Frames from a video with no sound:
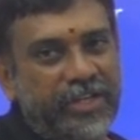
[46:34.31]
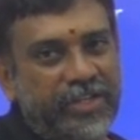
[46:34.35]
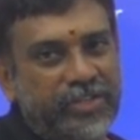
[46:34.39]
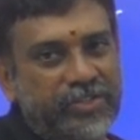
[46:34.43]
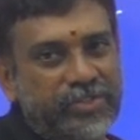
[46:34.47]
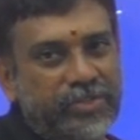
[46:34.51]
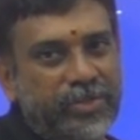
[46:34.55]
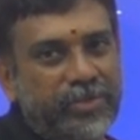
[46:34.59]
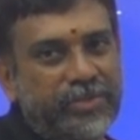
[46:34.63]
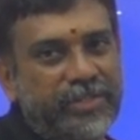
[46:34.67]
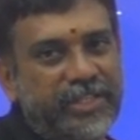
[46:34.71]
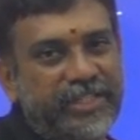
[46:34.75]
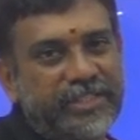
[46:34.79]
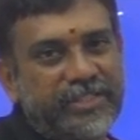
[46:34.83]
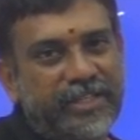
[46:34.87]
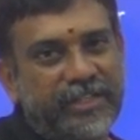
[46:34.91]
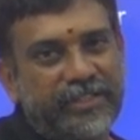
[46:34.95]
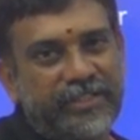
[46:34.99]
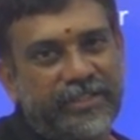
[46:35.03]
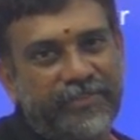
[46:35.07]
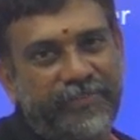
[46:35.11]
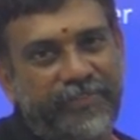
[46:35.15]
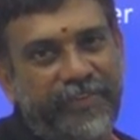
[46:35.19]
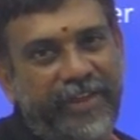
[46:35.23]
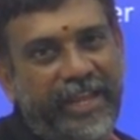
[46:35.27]
So these
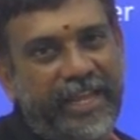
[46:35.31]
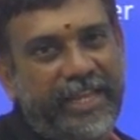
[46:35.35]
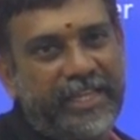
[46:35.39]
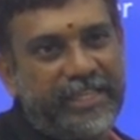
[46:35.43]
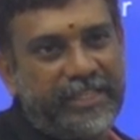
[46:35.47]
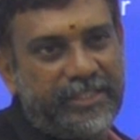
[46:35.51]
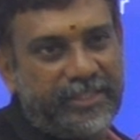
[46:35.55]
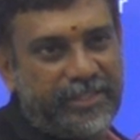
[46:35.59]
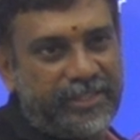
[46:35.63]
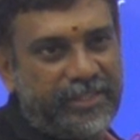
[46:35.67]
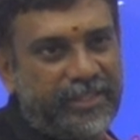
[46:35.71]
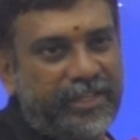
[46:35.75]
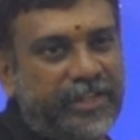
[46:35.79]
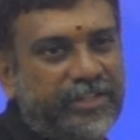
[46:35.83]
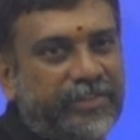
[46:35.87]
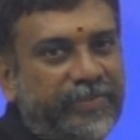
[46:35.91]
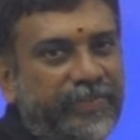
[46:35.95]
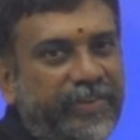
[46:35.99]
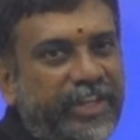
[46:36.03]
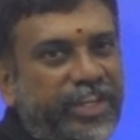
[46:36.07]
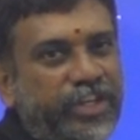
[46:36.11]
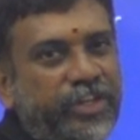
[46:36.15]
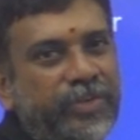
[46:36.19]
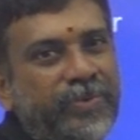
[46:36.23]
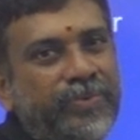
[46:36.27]
are the ways that
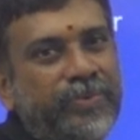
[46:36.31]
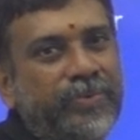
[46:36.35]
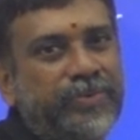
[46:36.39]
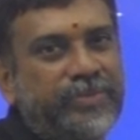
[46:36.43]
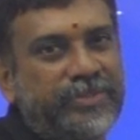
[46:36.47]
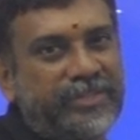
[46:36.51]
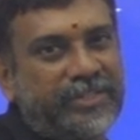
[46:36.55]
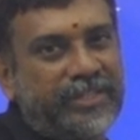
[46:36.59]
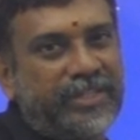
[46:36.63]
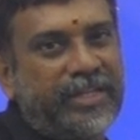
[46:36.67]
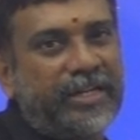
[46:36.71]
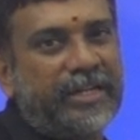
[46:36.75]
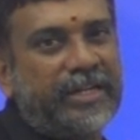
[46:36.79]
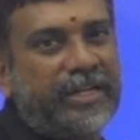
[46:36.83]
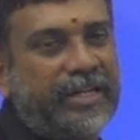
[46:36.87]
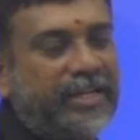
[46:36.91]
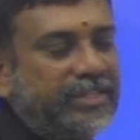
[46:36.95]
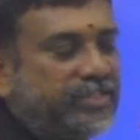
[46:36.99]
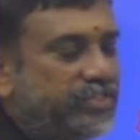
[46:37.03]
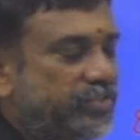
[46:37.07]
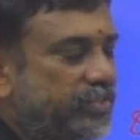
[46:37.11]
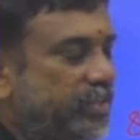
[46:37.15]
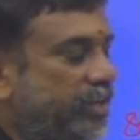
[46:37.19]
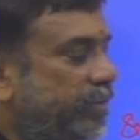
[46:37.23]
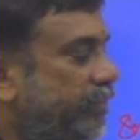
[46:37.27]
we use the
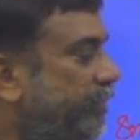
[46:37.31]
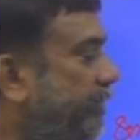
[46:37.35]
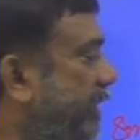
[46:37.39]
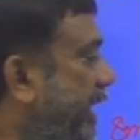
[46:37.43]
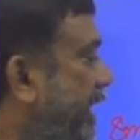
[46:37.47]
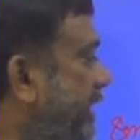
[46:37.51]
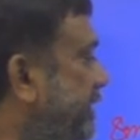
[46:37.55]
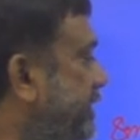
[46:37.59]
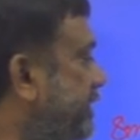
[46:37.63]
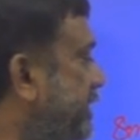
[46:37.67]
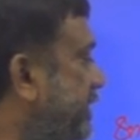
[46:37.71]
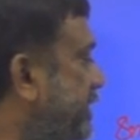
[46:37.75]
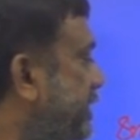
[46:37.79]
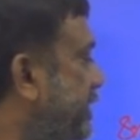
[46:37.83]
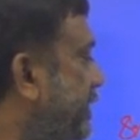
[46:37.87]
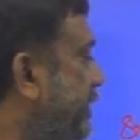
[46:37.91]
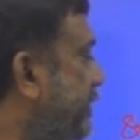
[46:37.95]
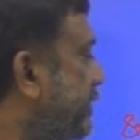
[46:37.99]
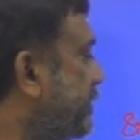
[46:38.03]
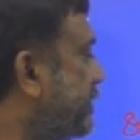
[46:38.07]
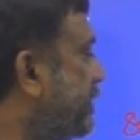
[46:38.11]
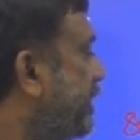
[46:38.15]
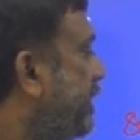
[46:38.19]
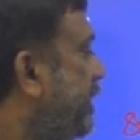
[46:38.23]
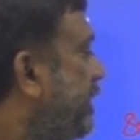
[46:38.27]
cluster of
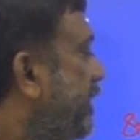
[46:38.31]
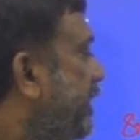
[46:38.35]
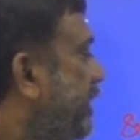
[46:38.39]
adjectives.